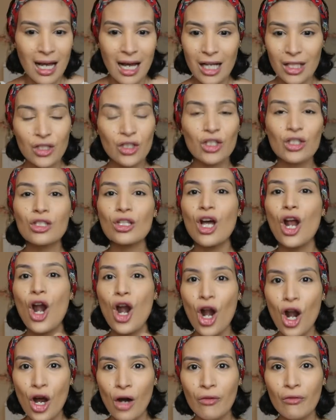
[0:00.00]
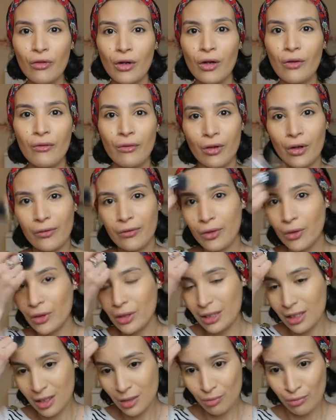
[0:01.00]
I just love all
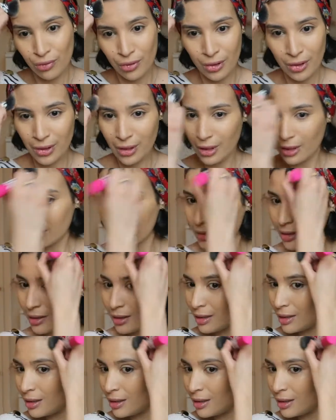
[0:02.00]
this product.